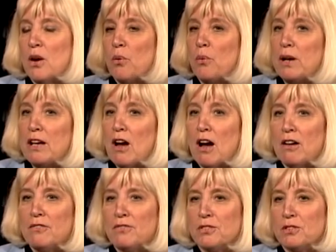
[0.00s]
We
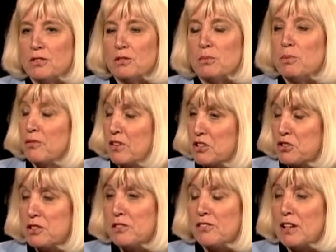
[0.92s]
offer
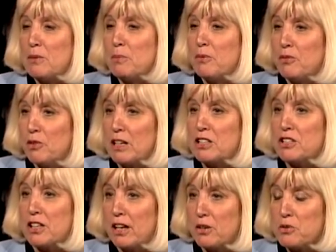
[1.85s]
professional development for
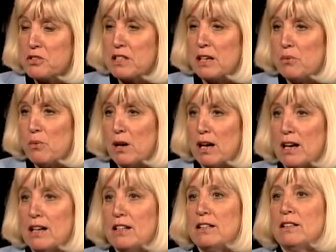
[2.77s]
educators
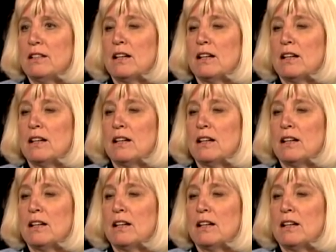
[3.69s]
statewide,